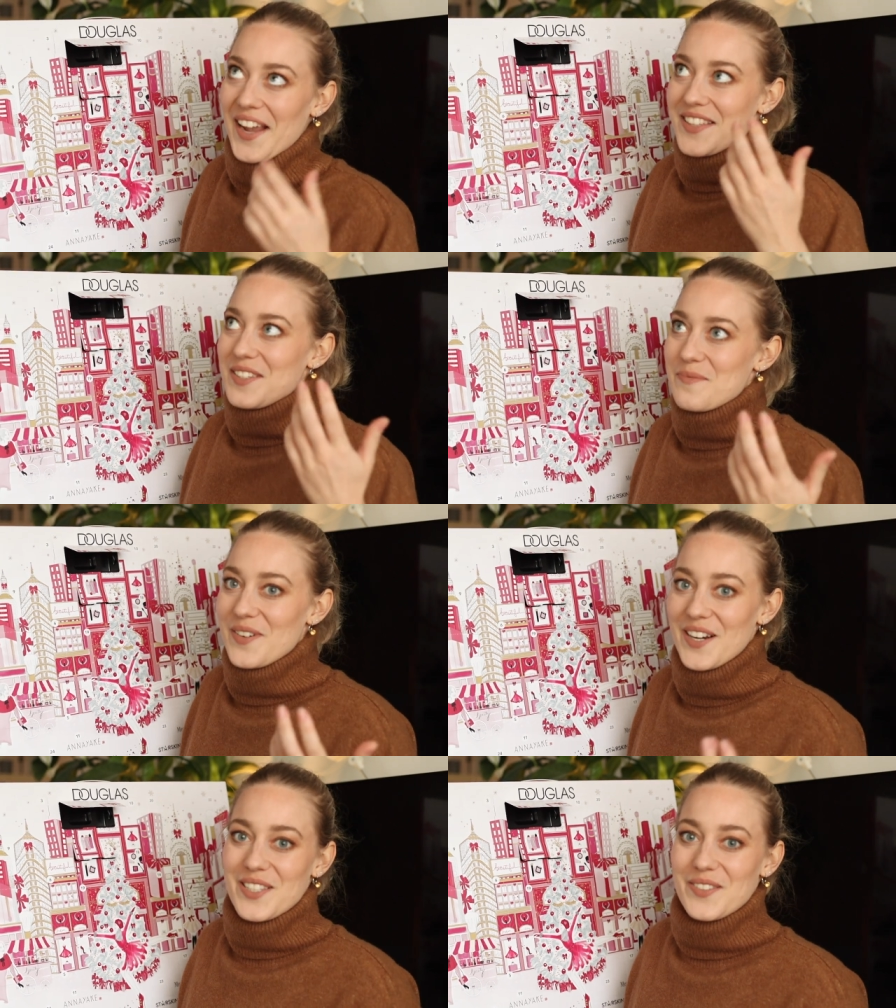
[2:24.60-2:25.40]
act
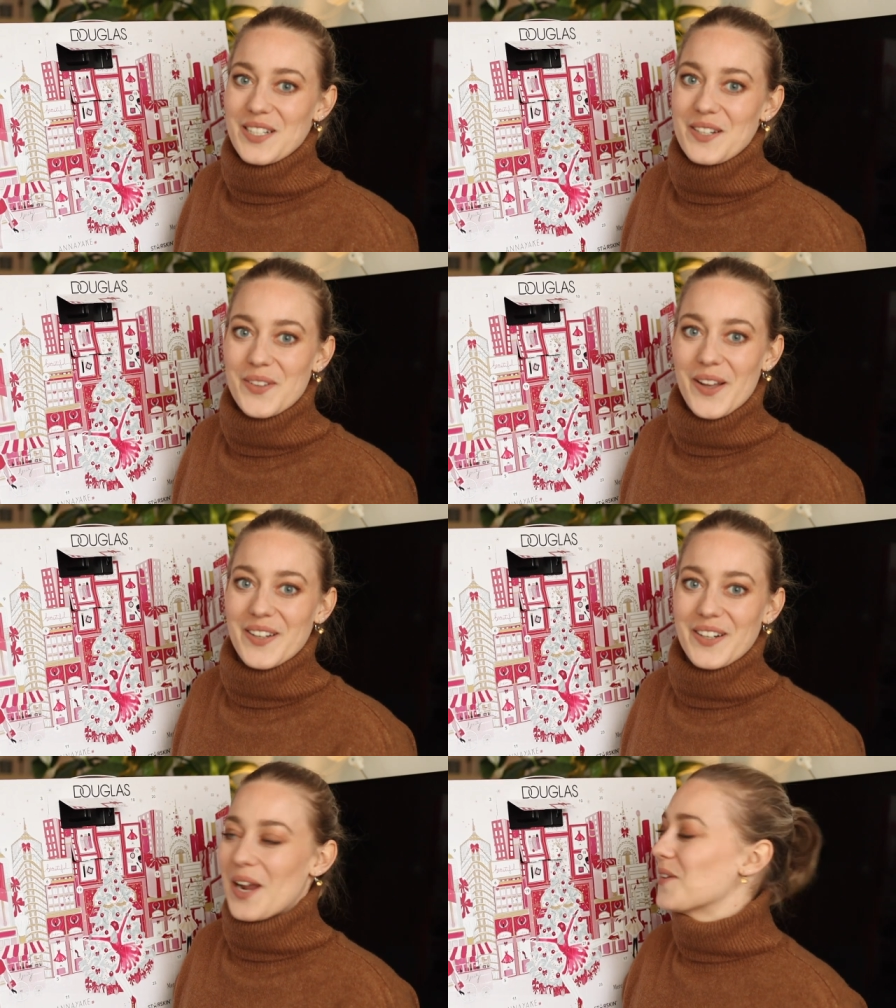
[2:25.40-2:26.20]
surprised when I'm
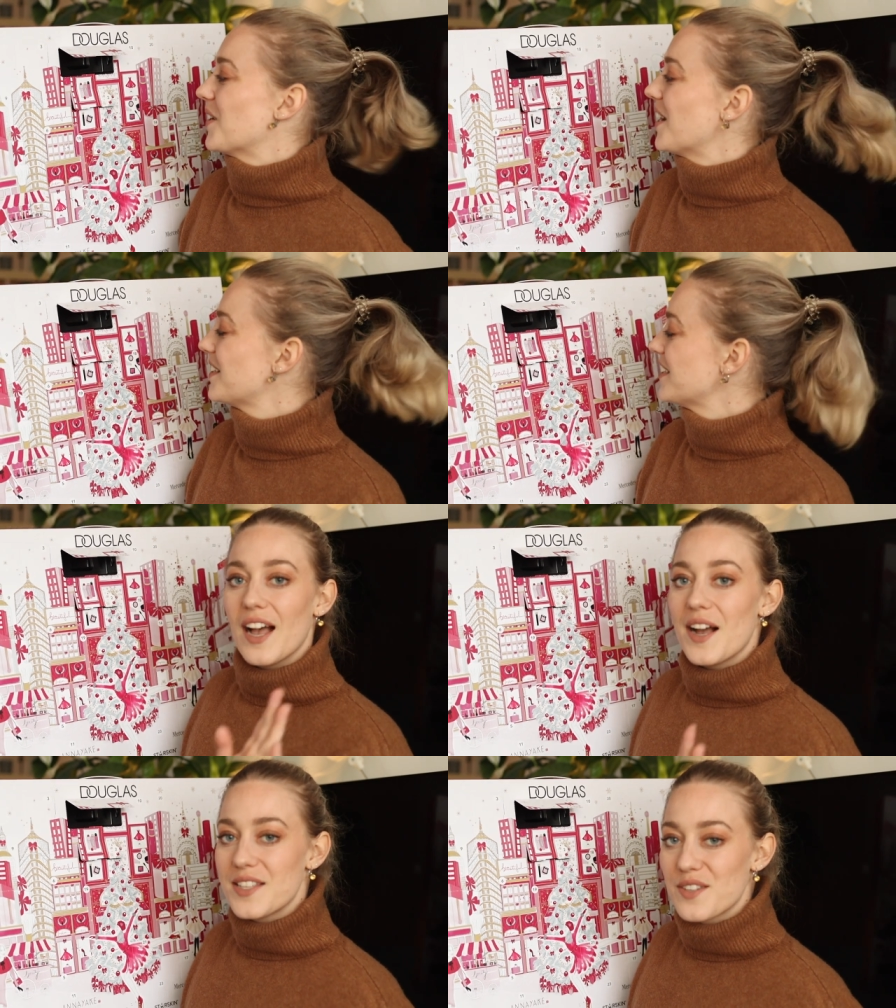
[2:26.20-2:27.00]
not on camera.
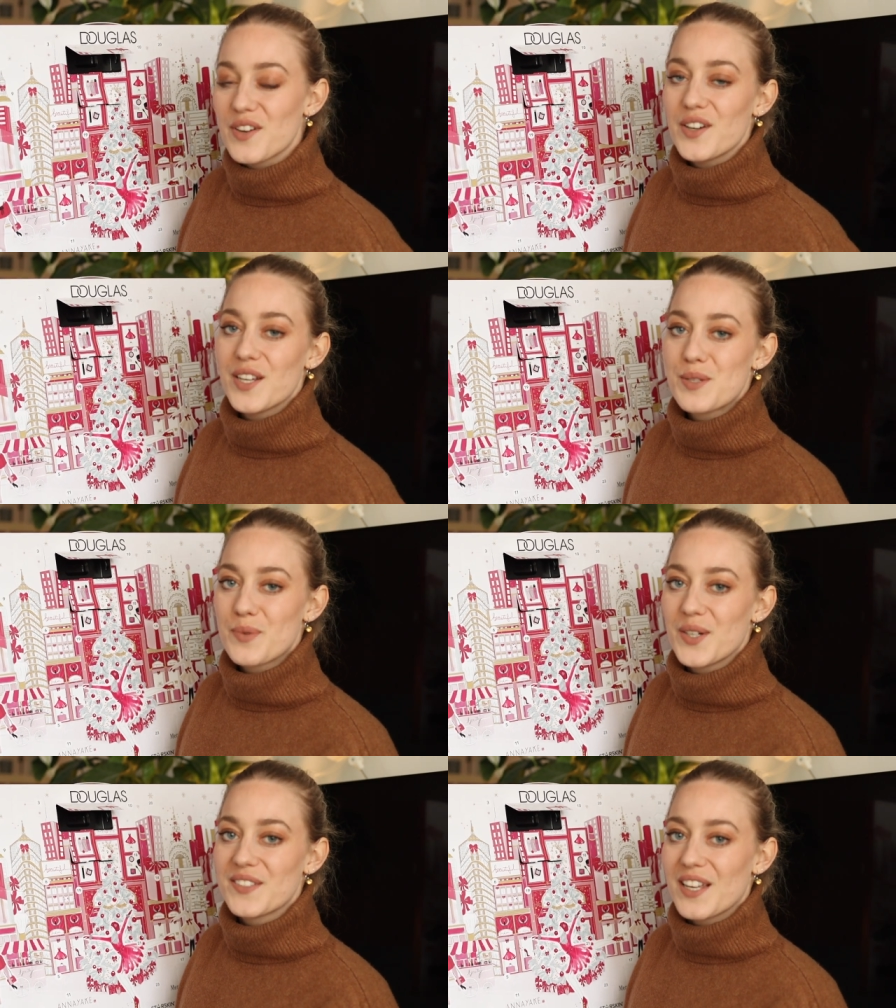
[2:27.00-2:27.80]
It's a very nice
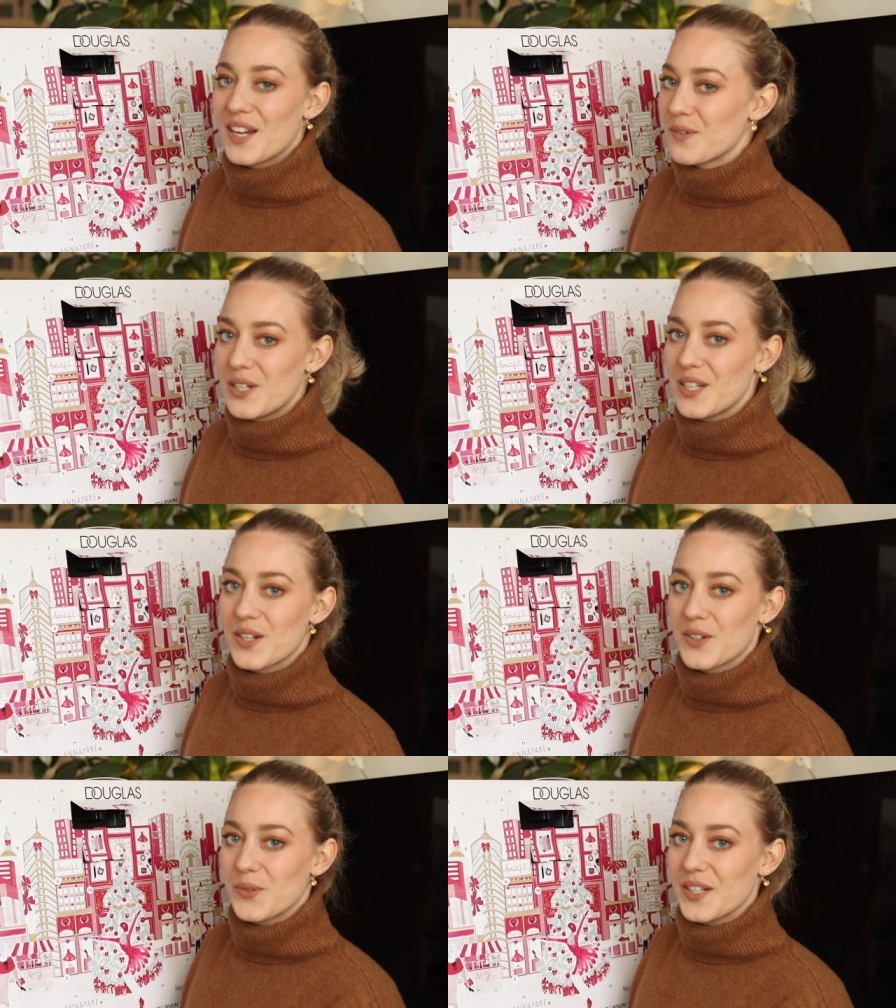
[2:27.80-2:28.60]
product and I really
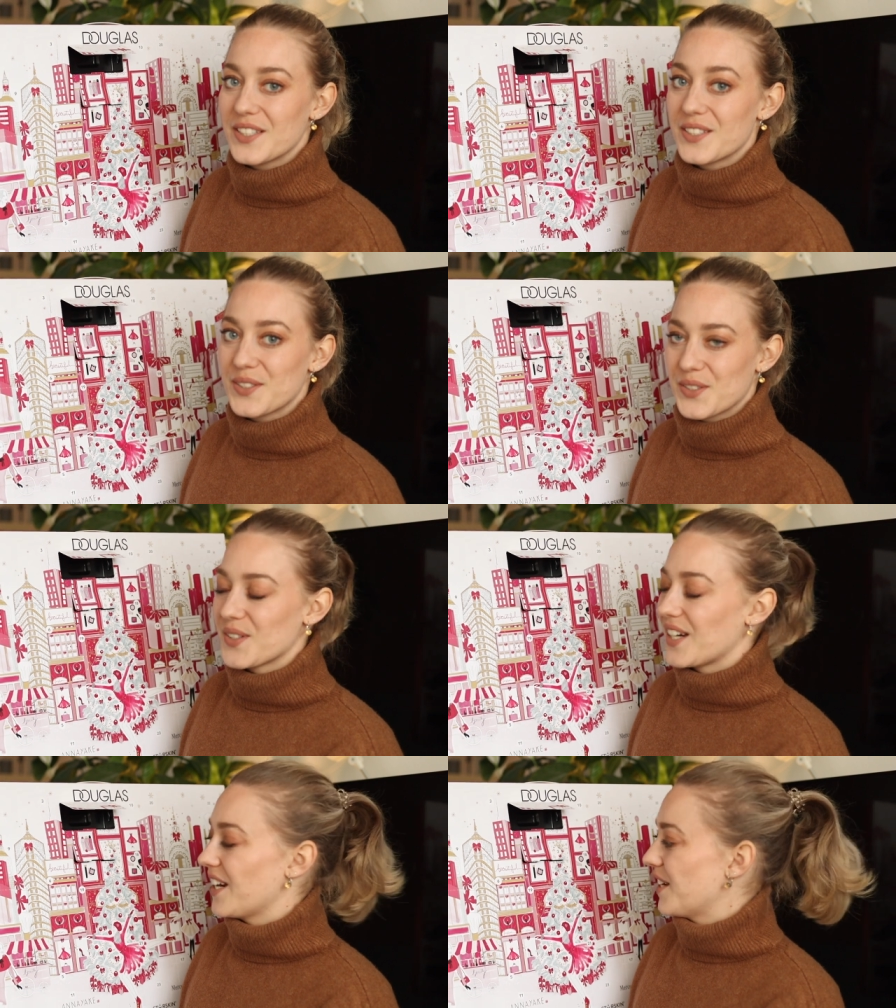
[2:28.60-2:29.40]
can't wait to
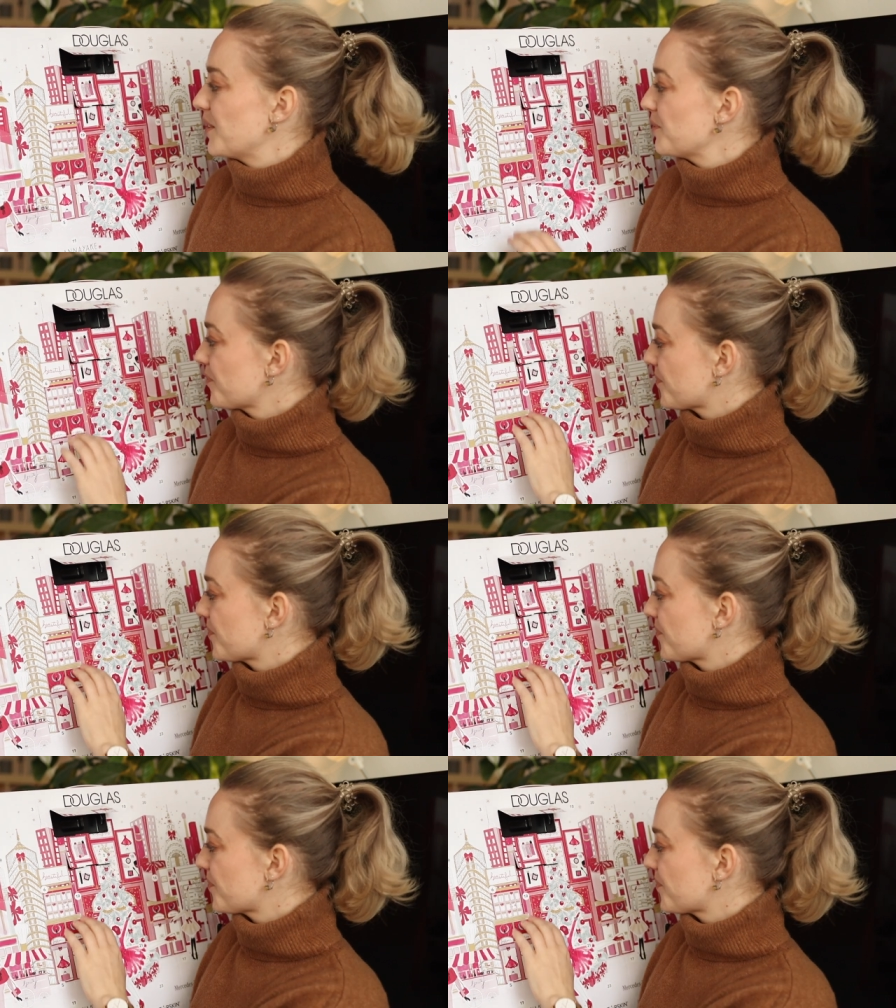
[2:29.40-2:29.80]
try it out.